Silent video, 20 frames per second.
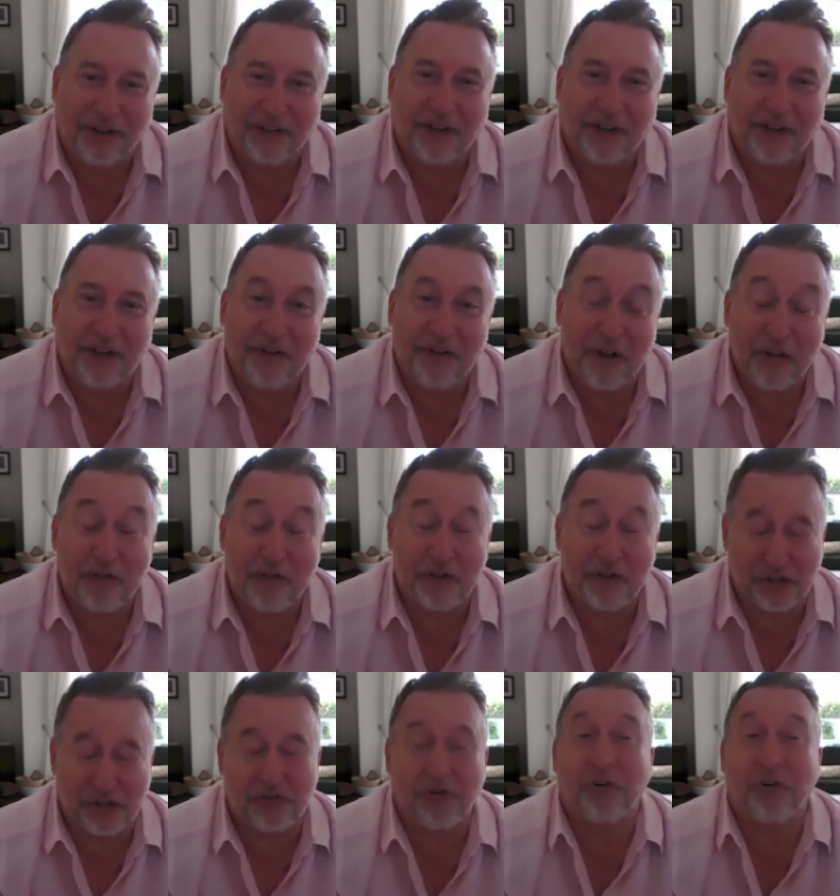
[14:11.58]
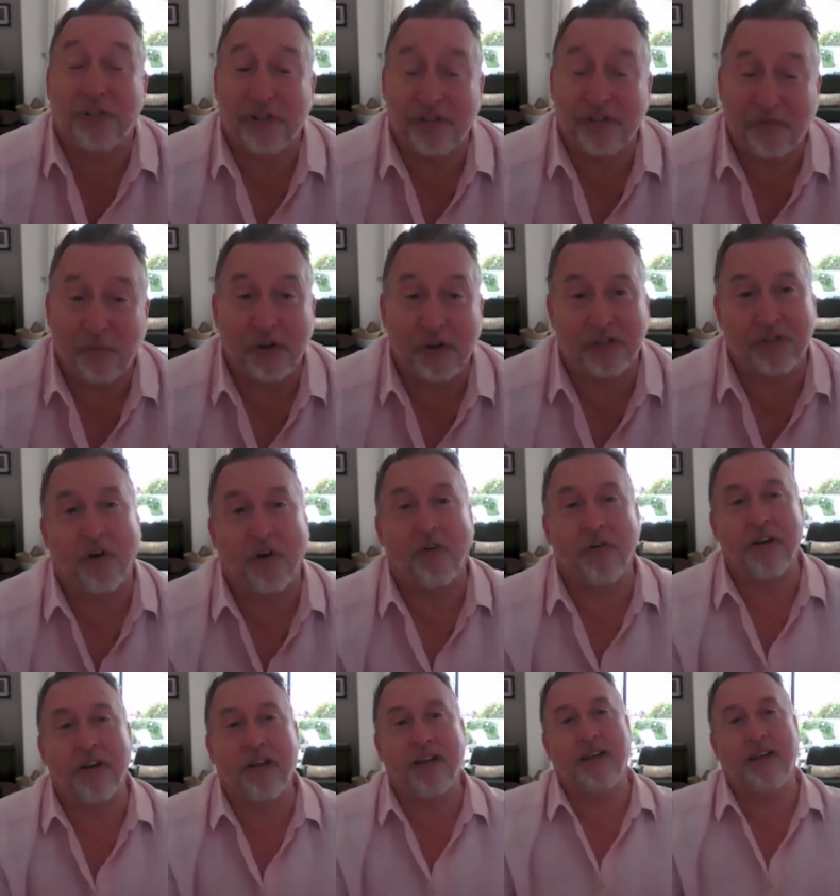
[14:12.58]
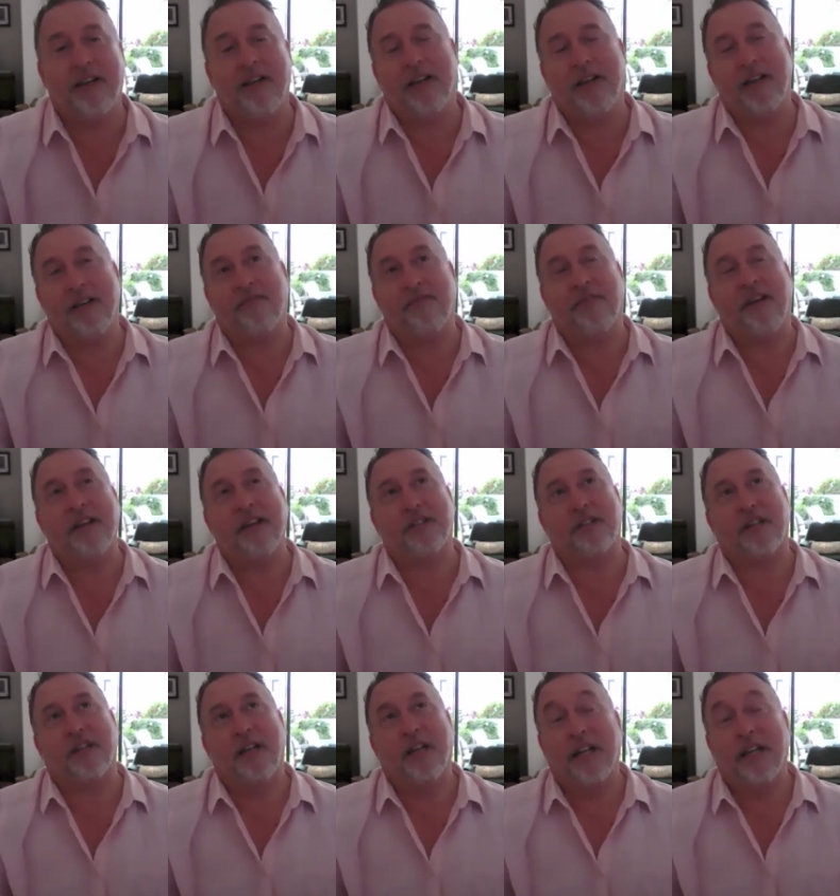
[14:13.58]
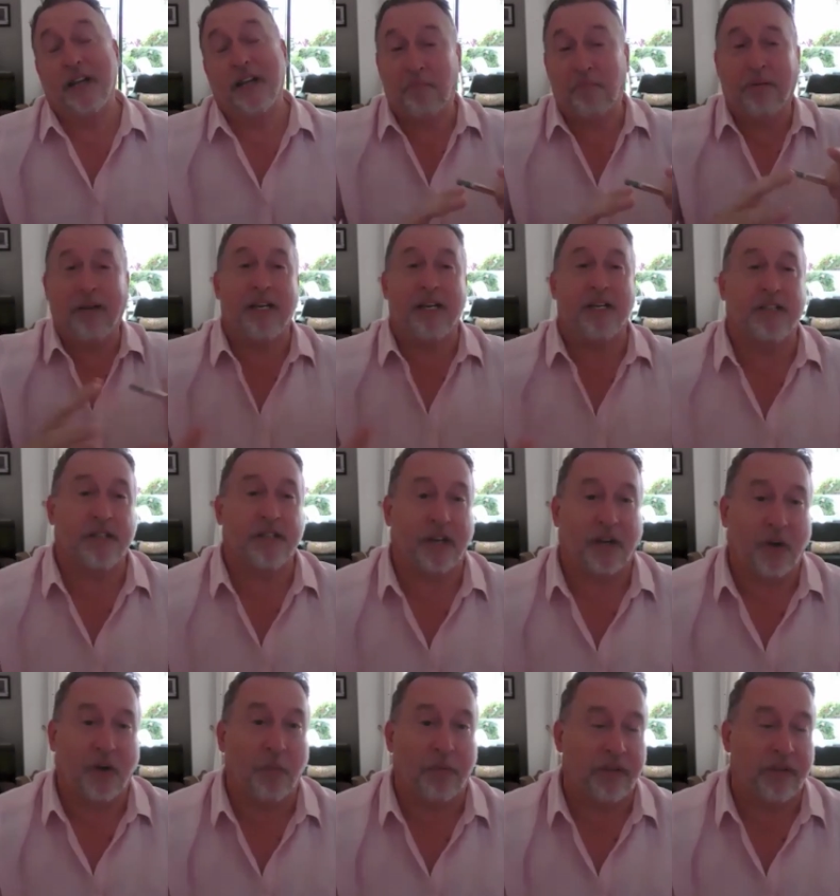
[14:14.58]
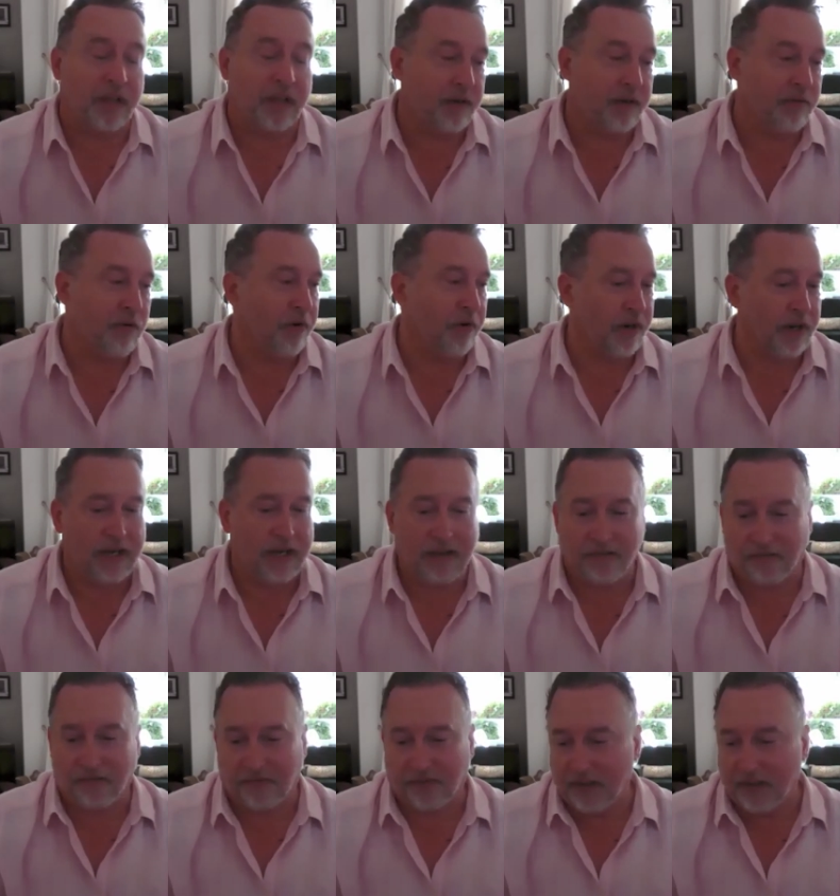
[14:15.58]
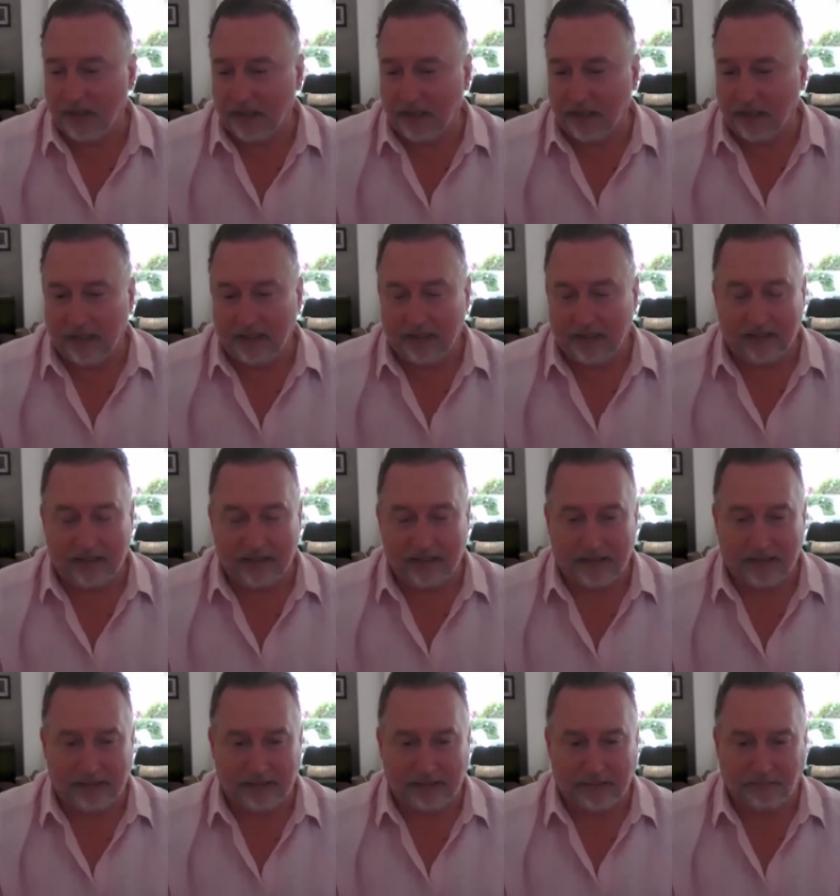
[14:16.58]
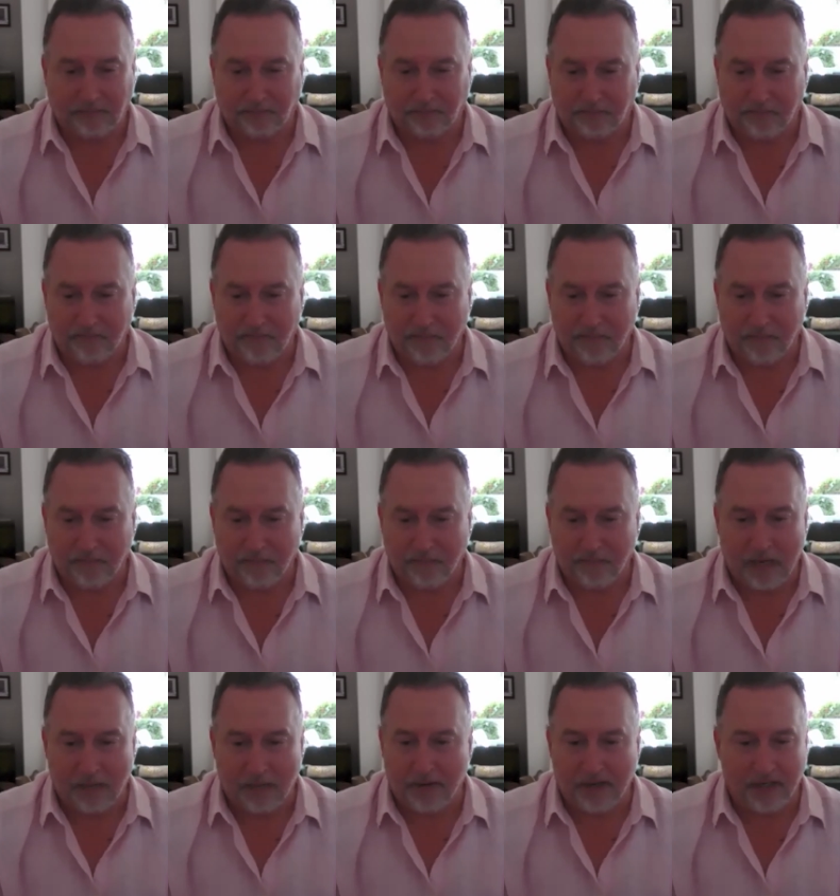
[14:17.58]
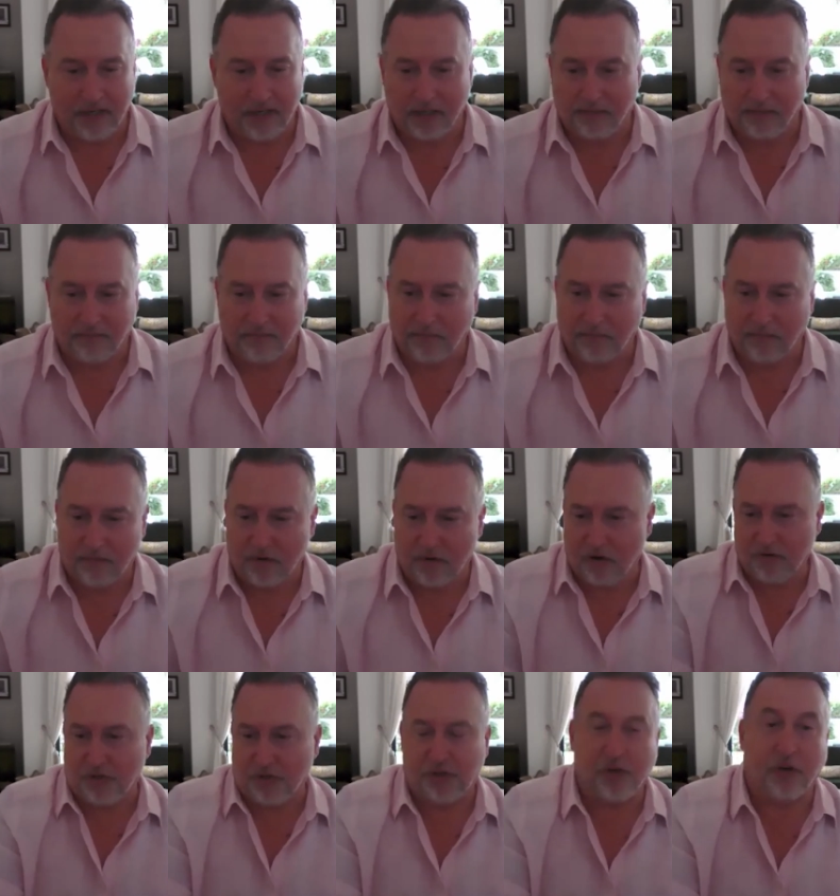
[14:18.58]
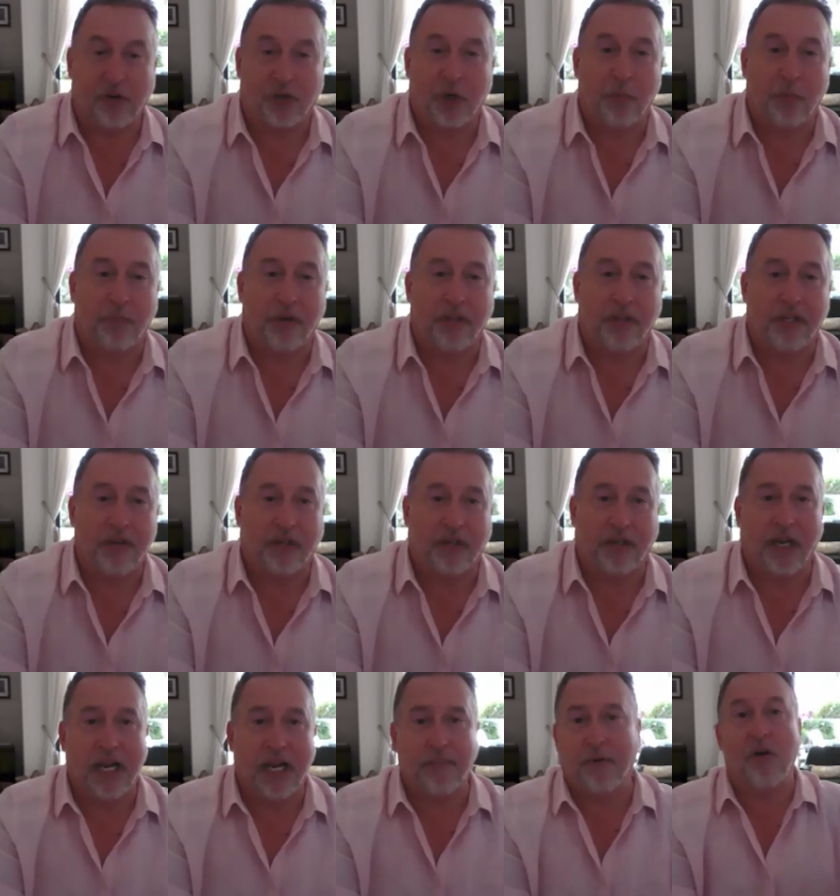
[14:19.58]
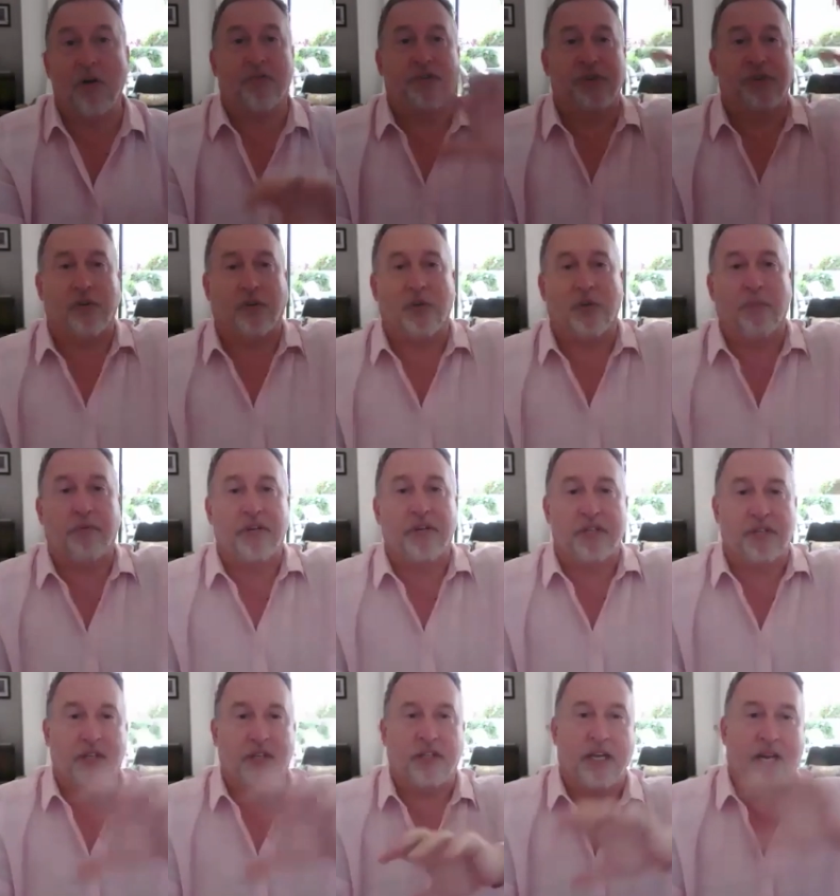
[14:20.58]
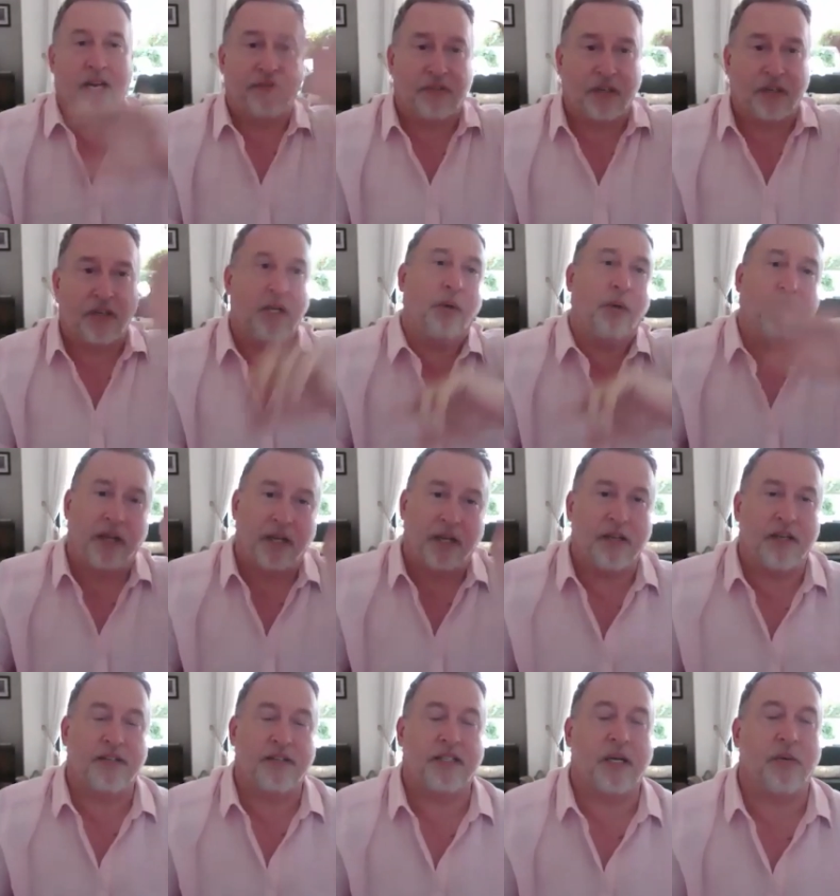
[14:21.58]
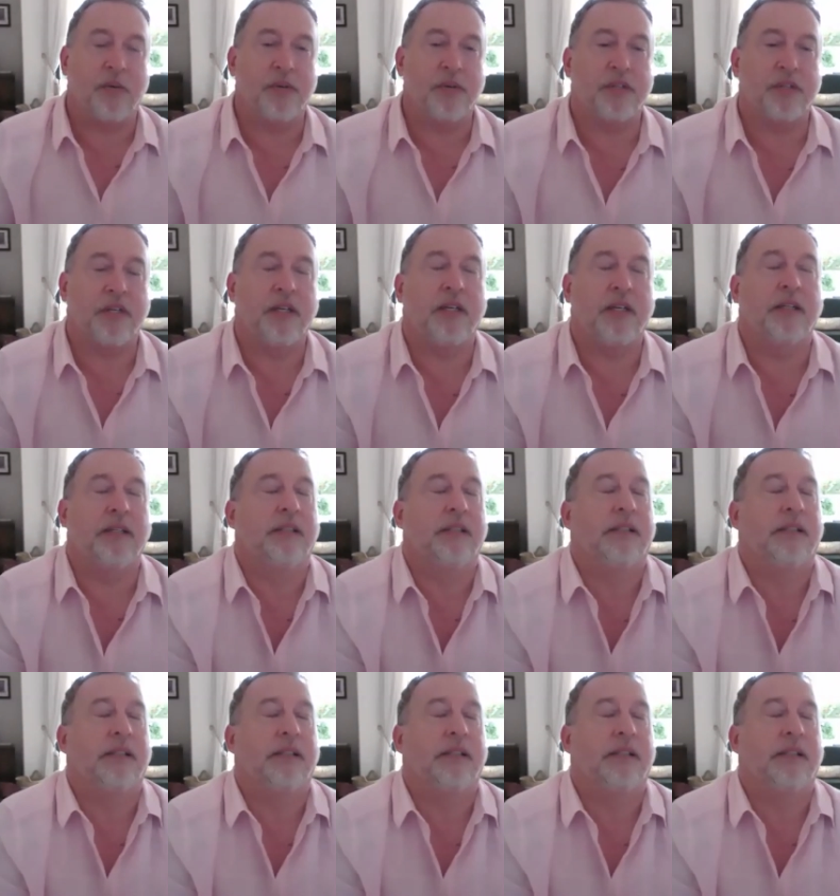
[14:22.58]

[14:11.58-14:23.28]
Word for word: on, on, on, the structure of what's already in effect in place, because it could be that you already have um, maybe a onshore company in the UK, but offshore companies do you then have to liquidate and, and sell them? So yeah.